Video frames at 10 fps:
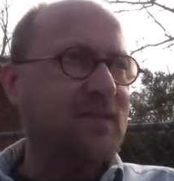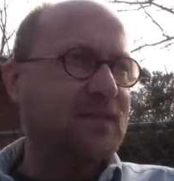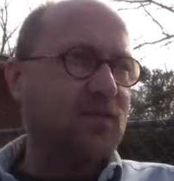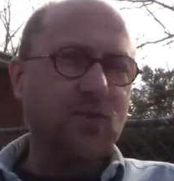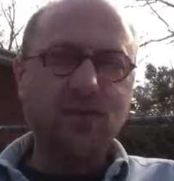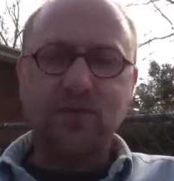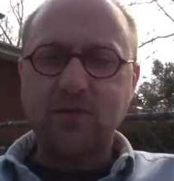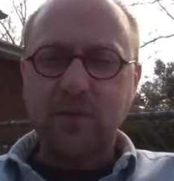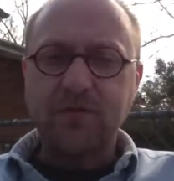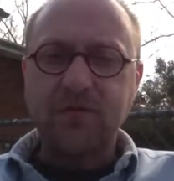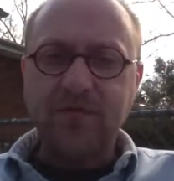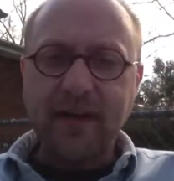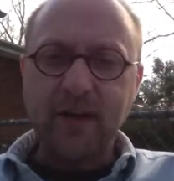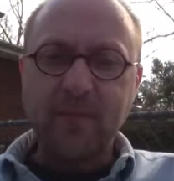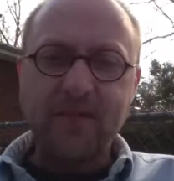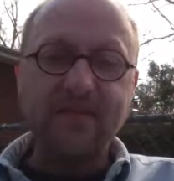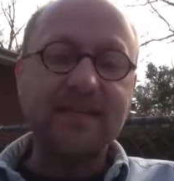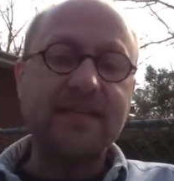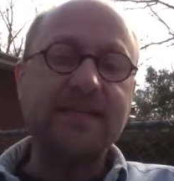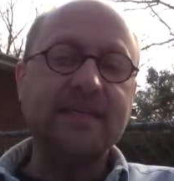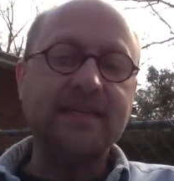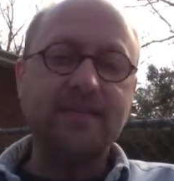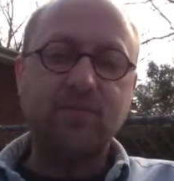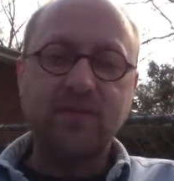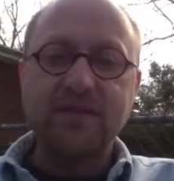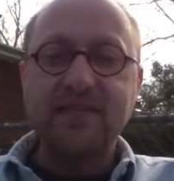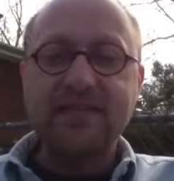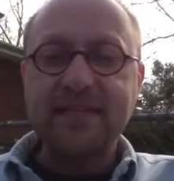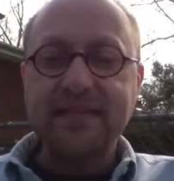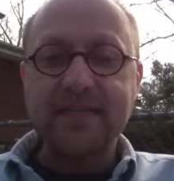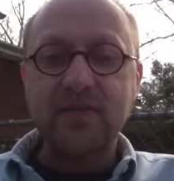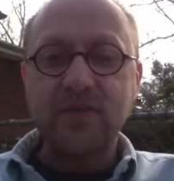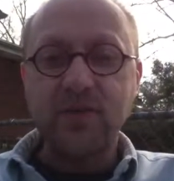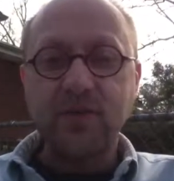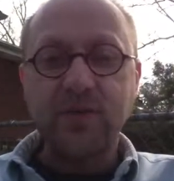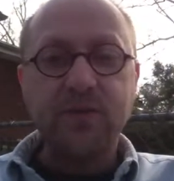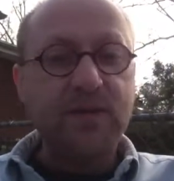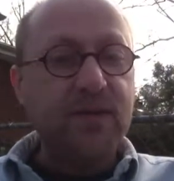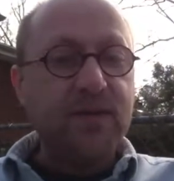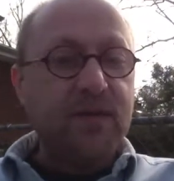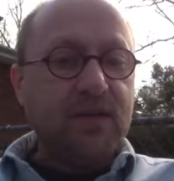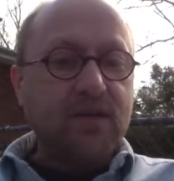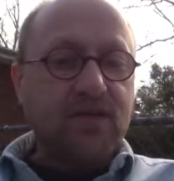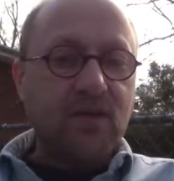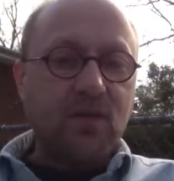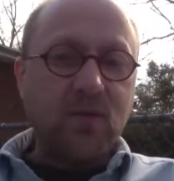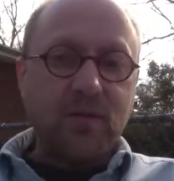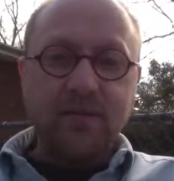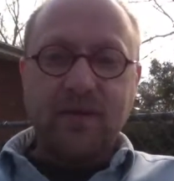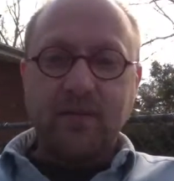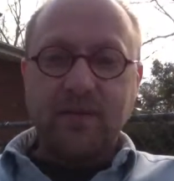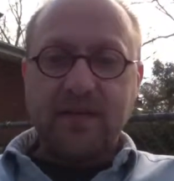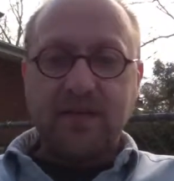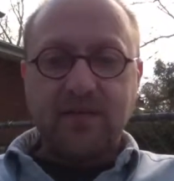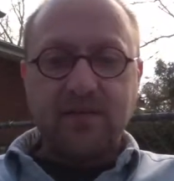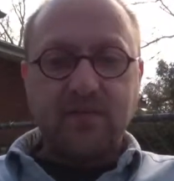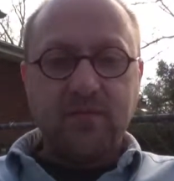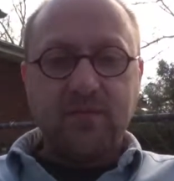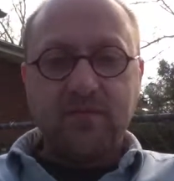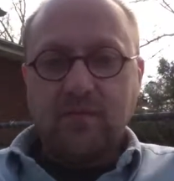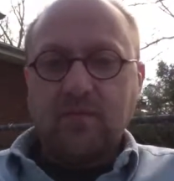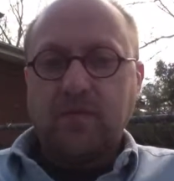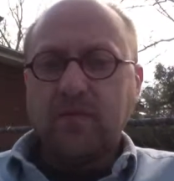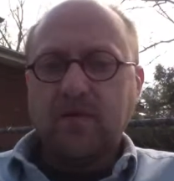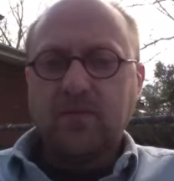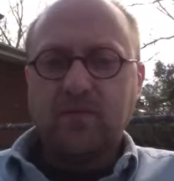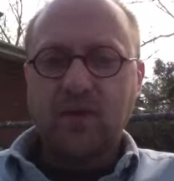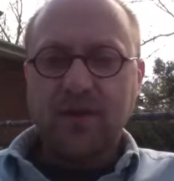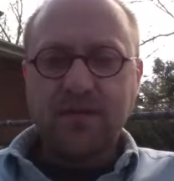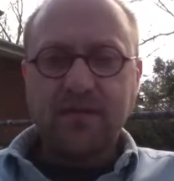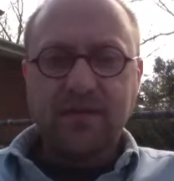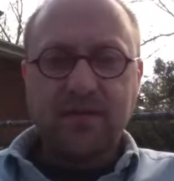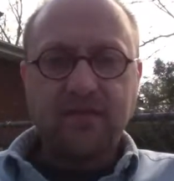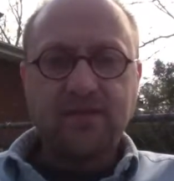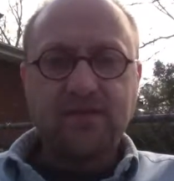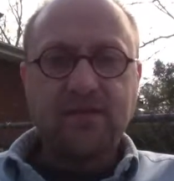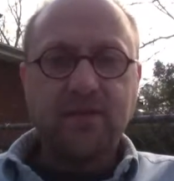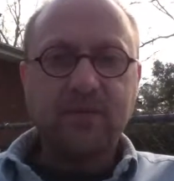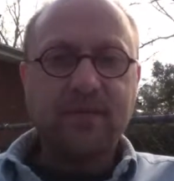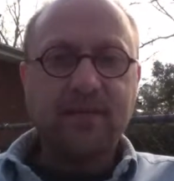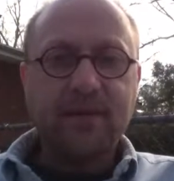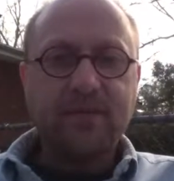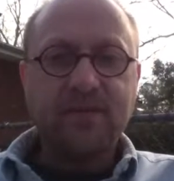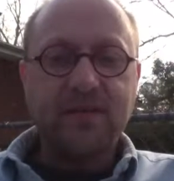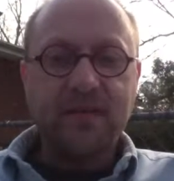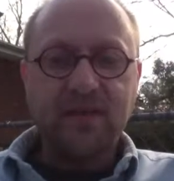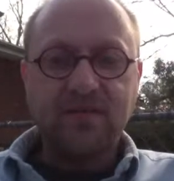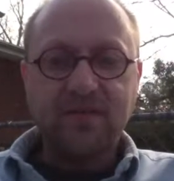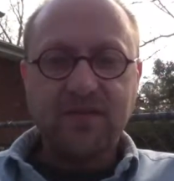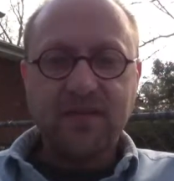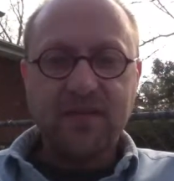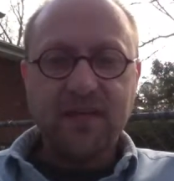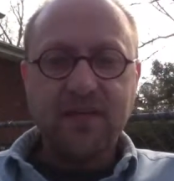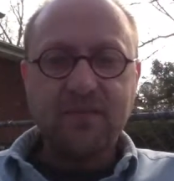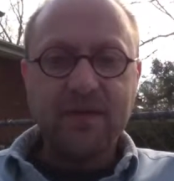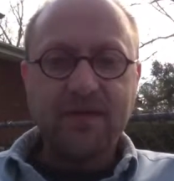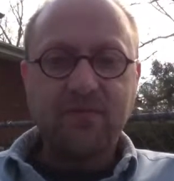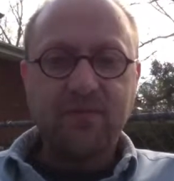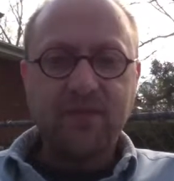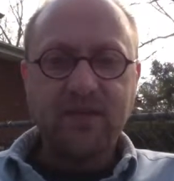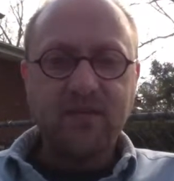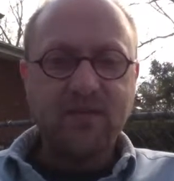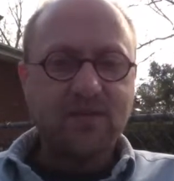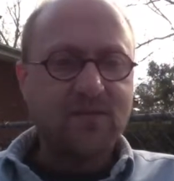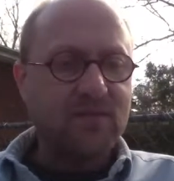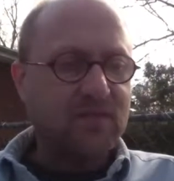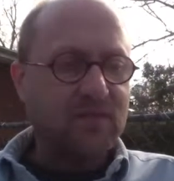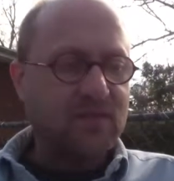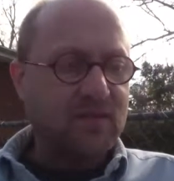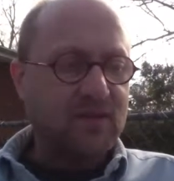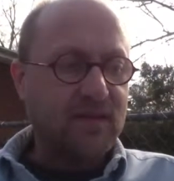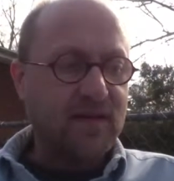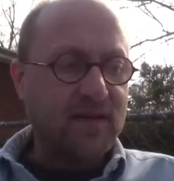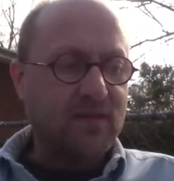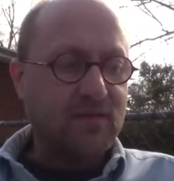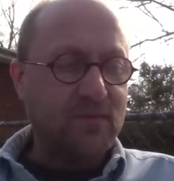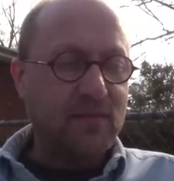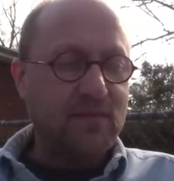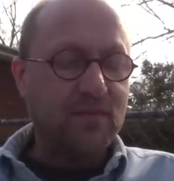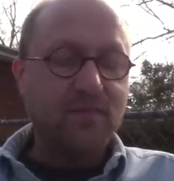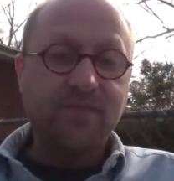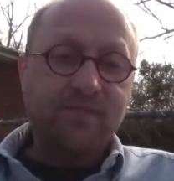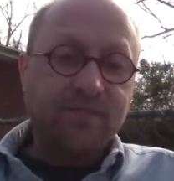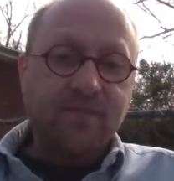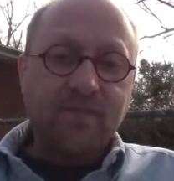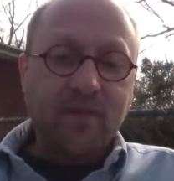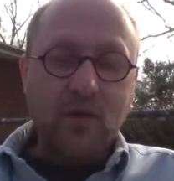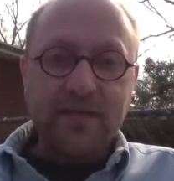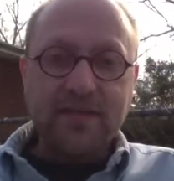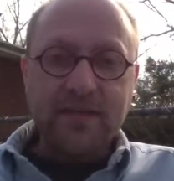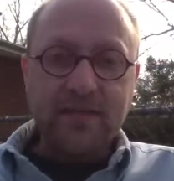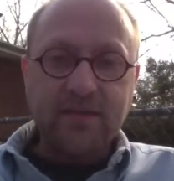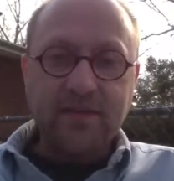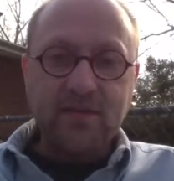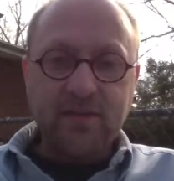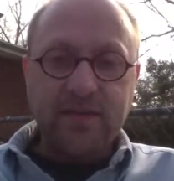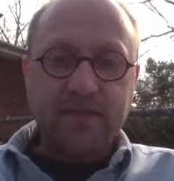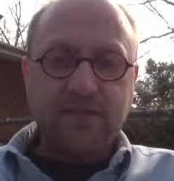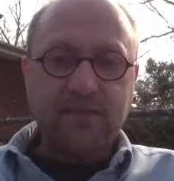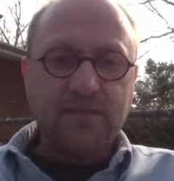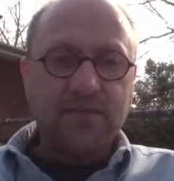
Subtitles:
structured sort of environment in prison settings too. So it might be surprising sometimes to have an inmate, and just this guy who's maybe crazy out on the streets,